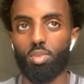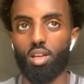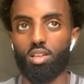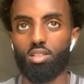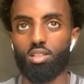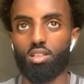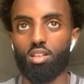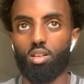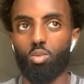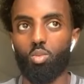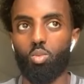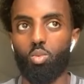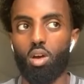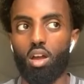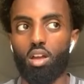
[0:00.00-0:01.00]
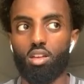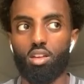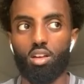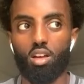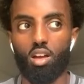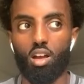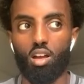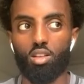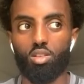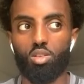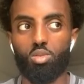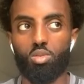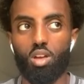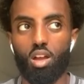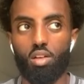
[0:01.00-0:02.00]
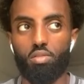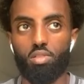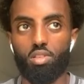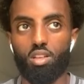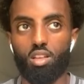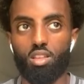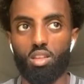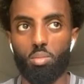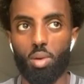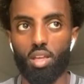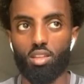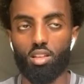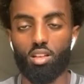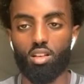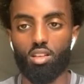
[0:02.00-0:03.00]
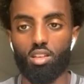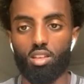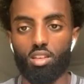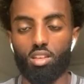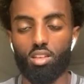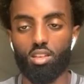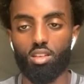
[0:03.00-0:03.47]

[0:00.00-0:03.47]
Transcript: Blessing in a way I do everything independently